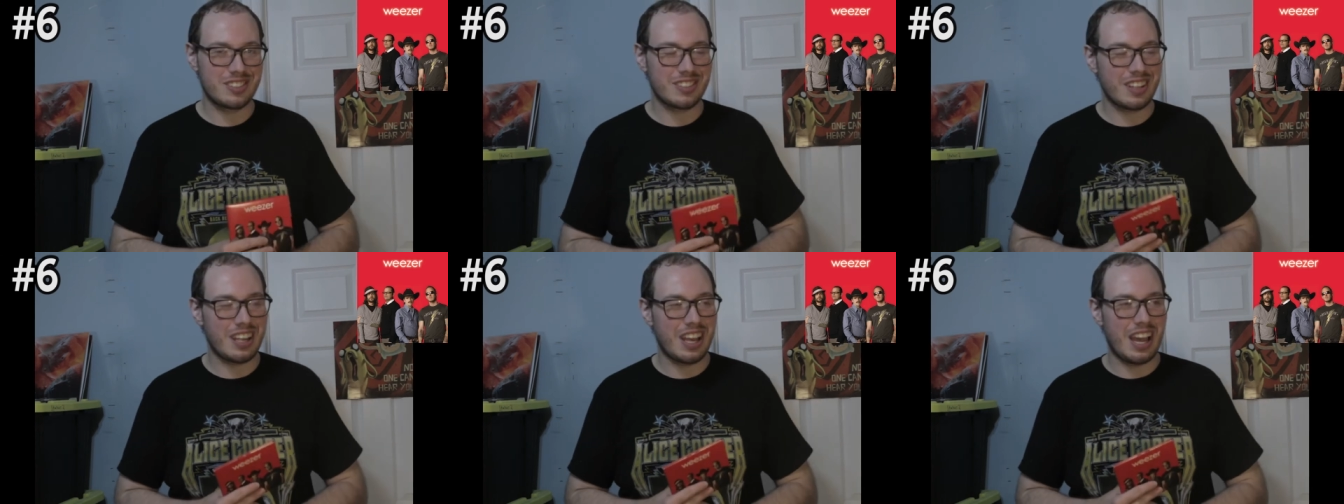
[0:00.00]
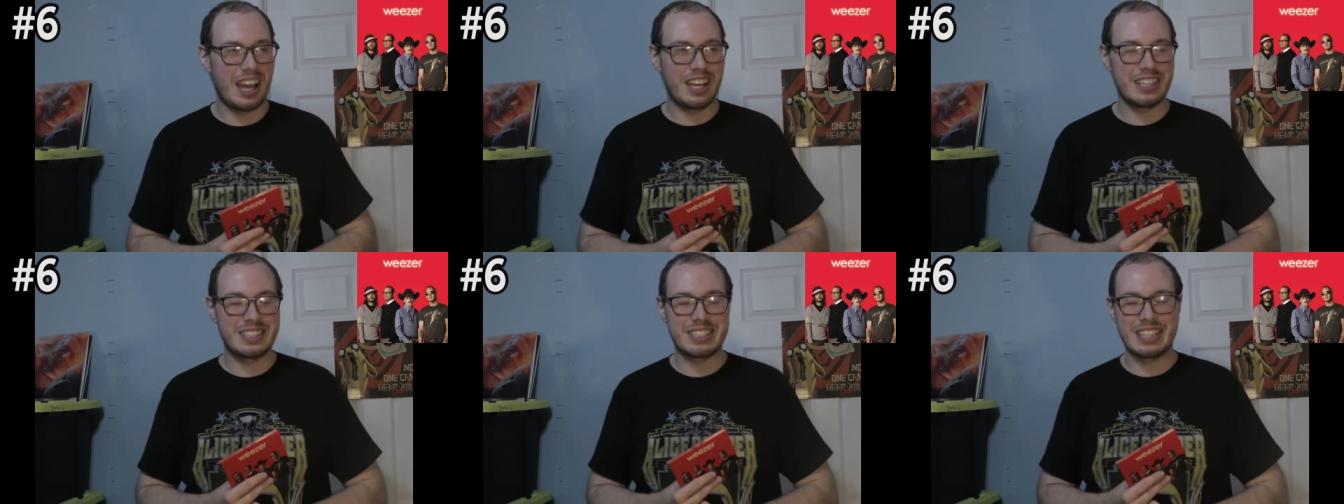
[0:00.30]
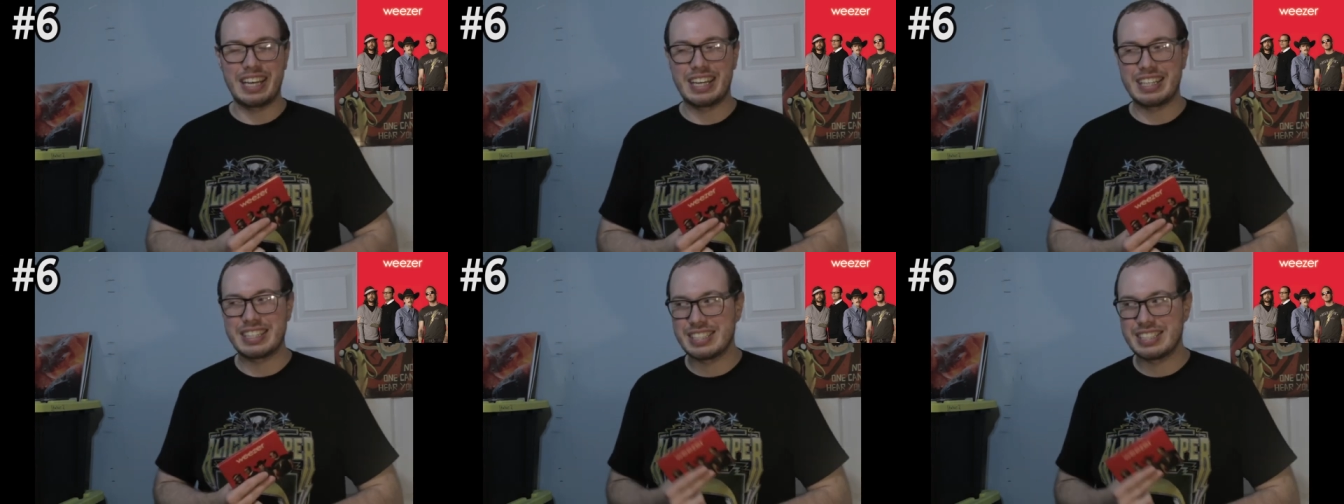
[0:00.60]
it's
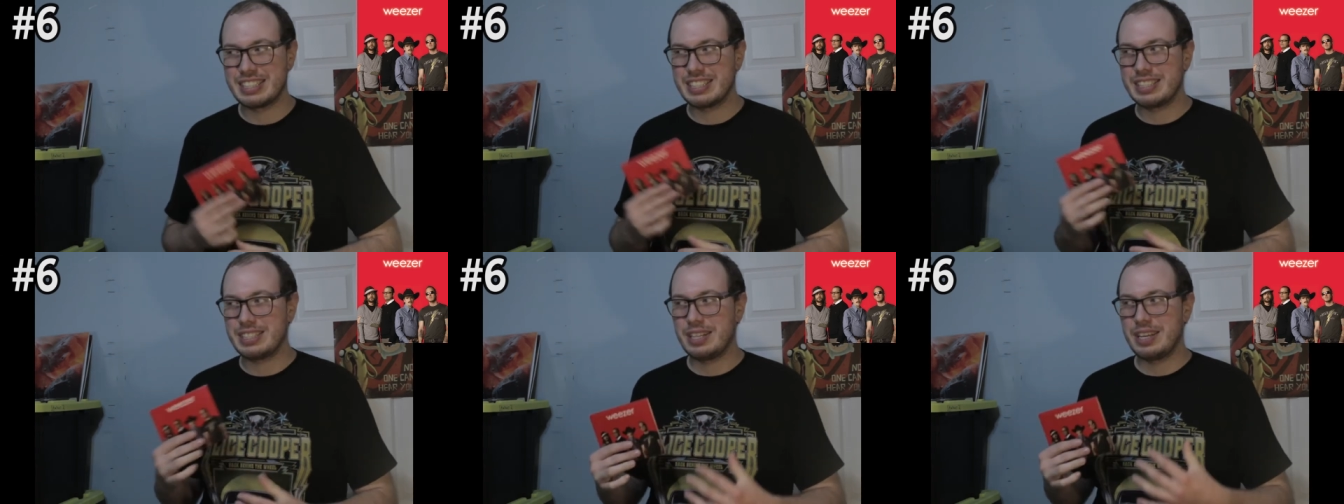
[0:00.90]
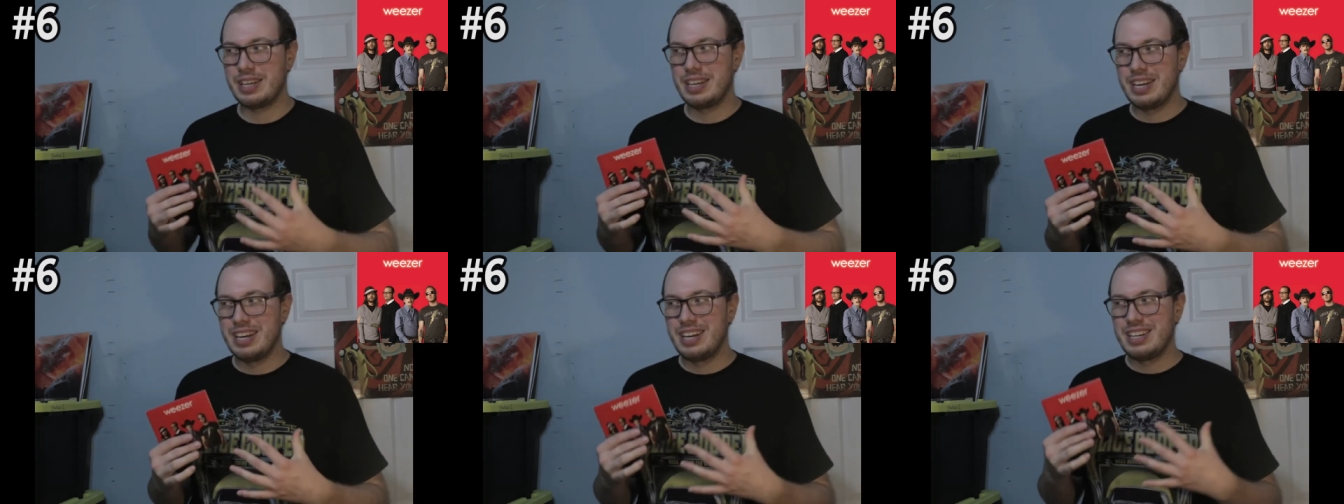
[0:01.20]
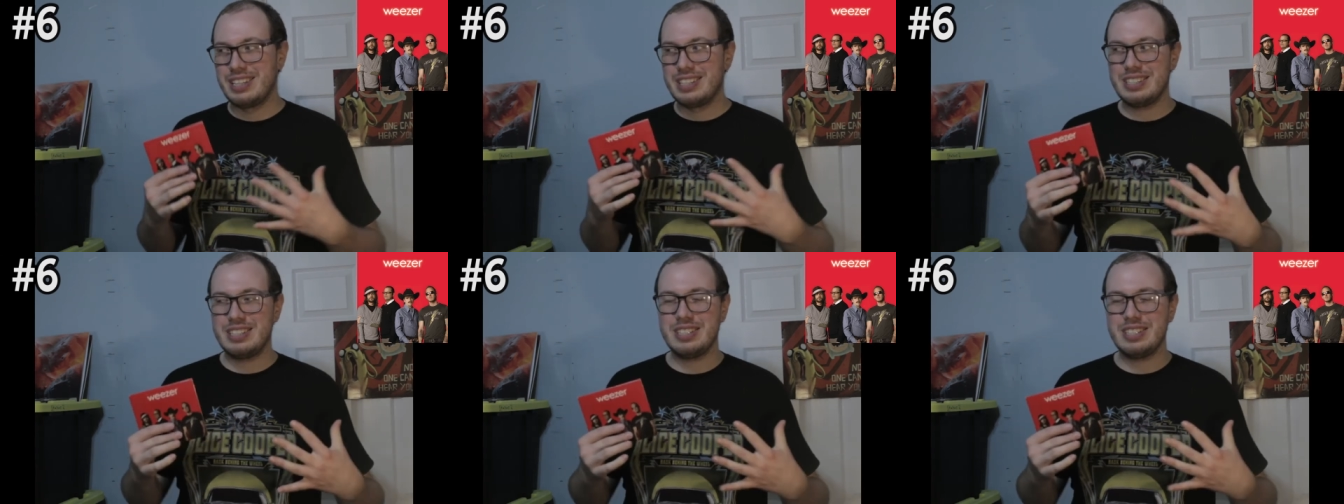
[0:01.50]
like this is the
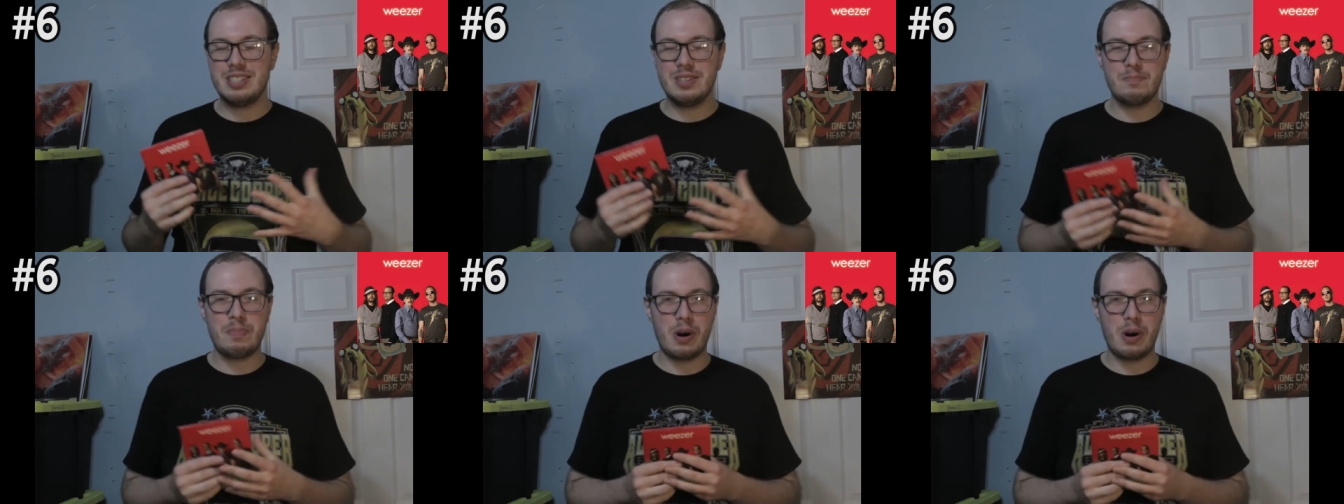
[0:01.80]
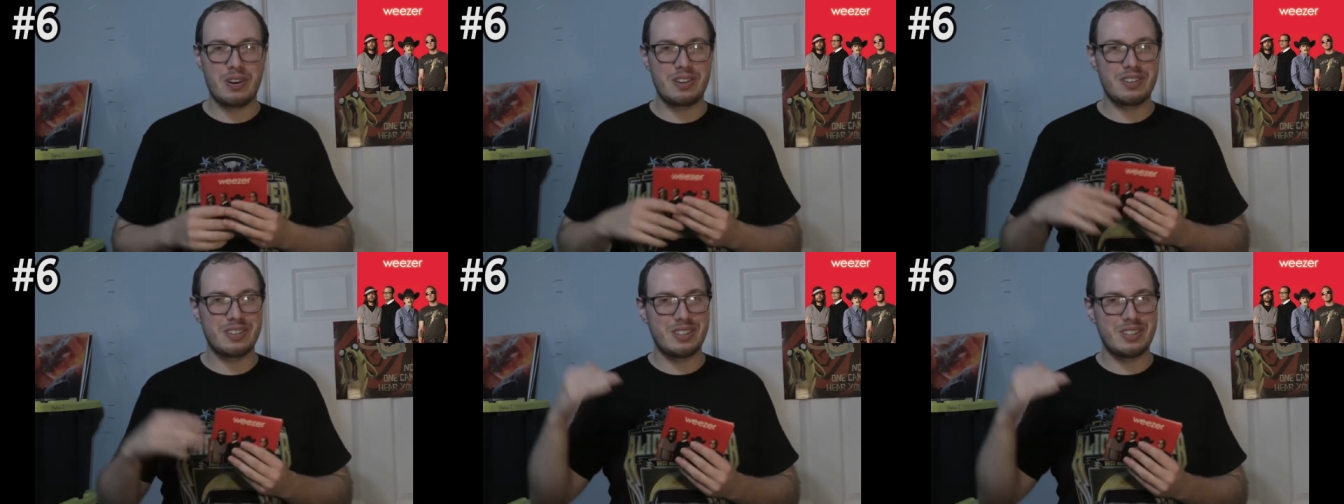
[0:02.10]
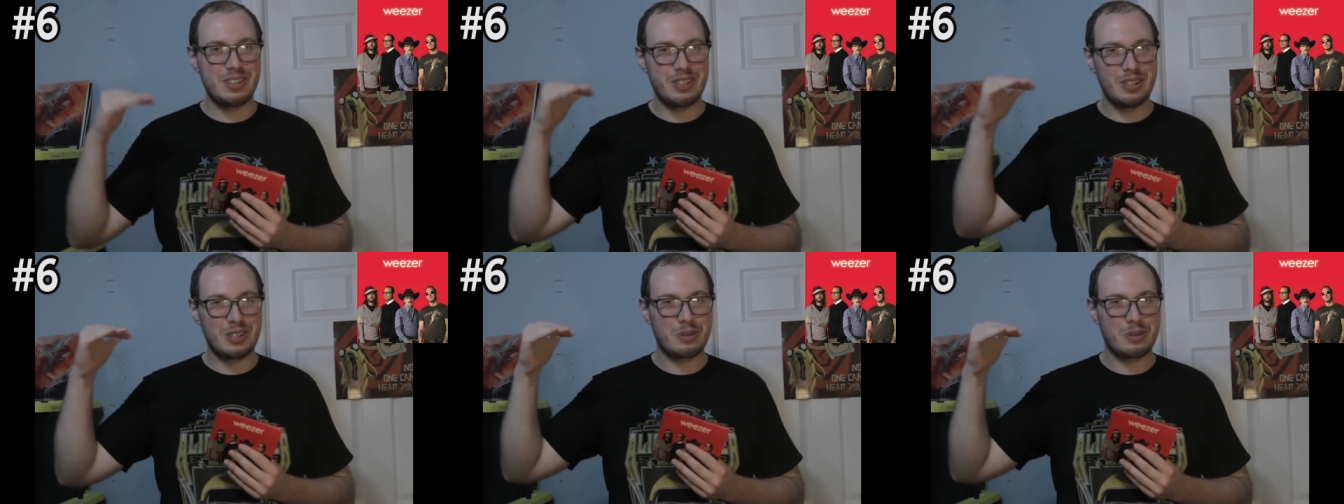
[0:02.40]
this is the part of the
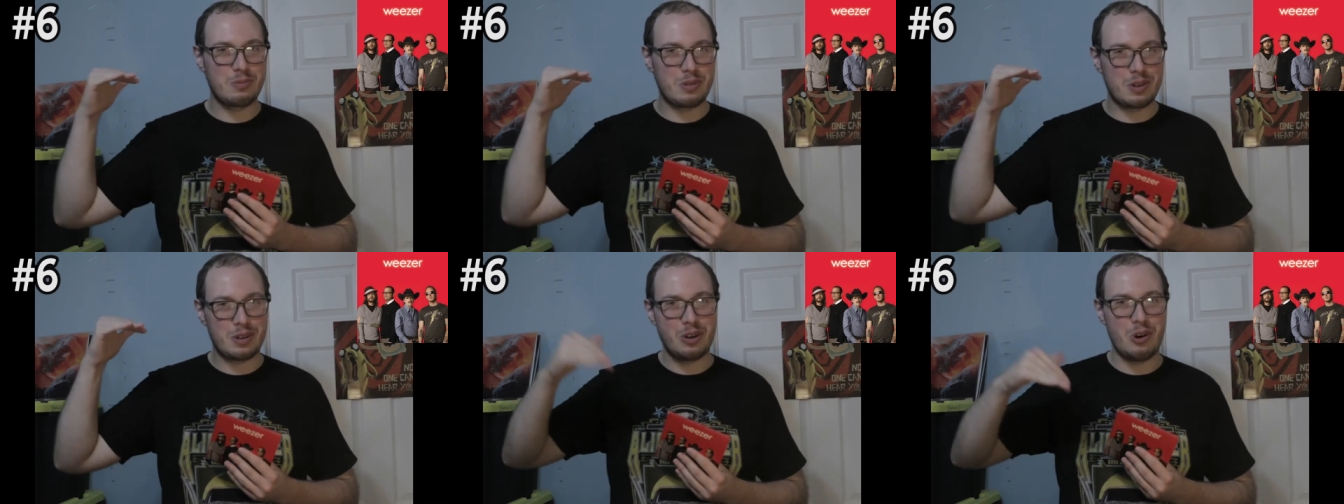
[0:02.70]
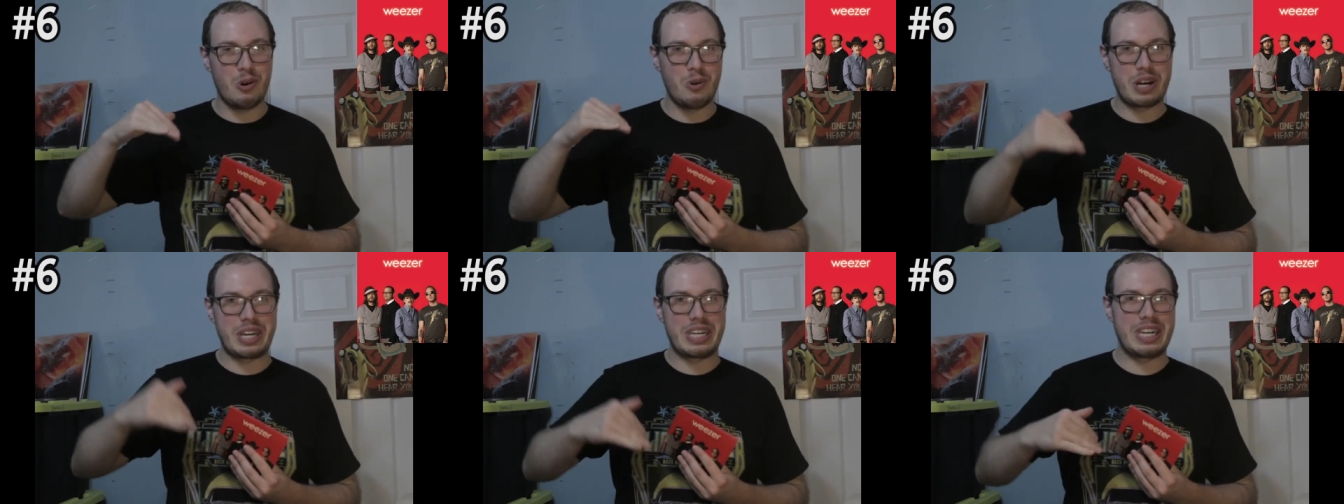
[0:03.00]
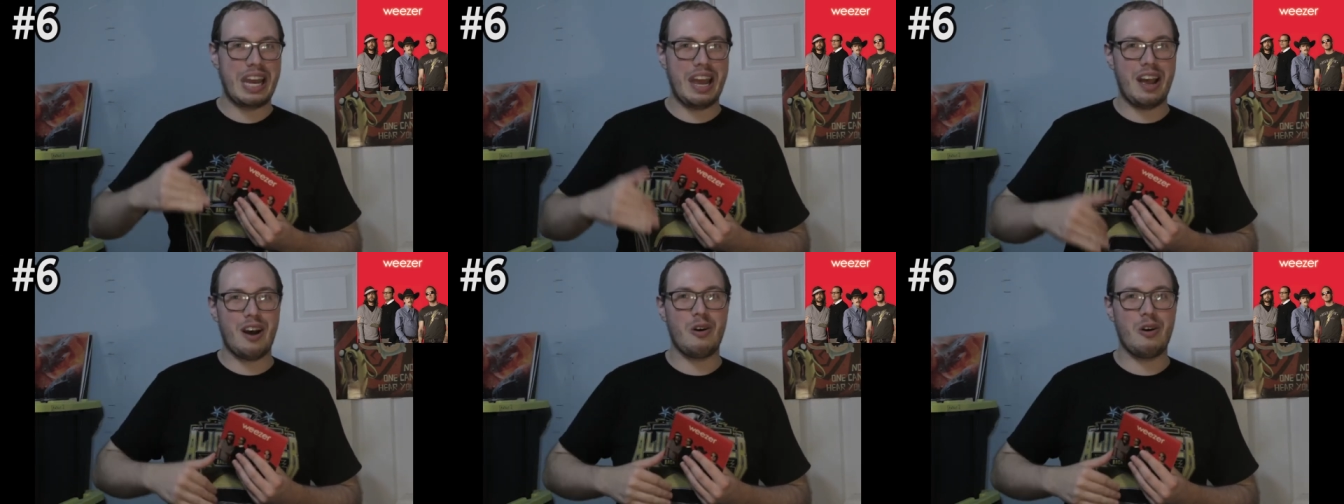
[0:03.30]
list we're going
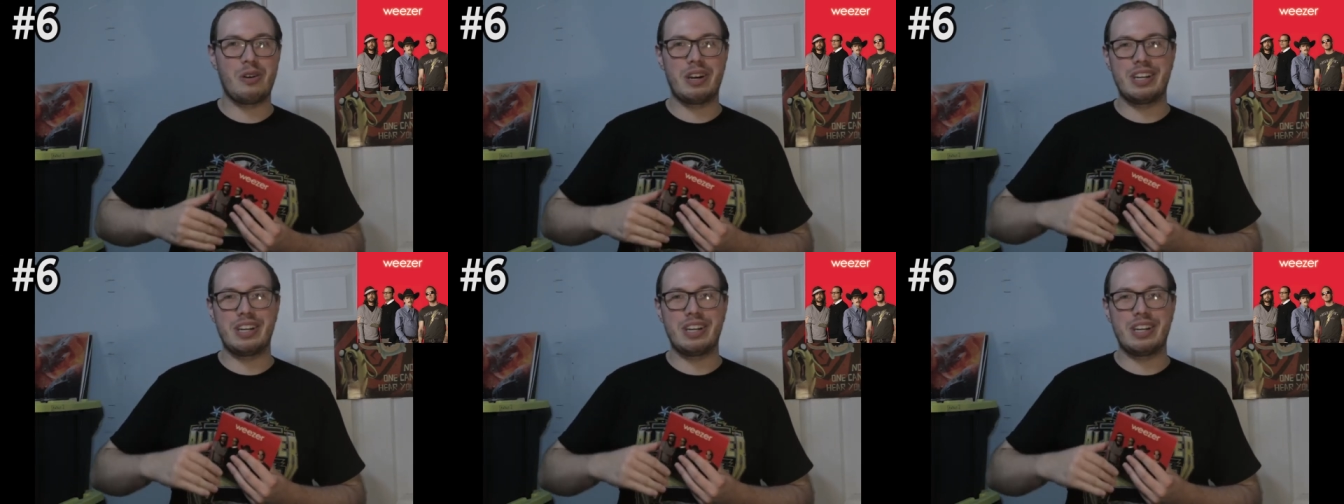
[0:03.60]
down.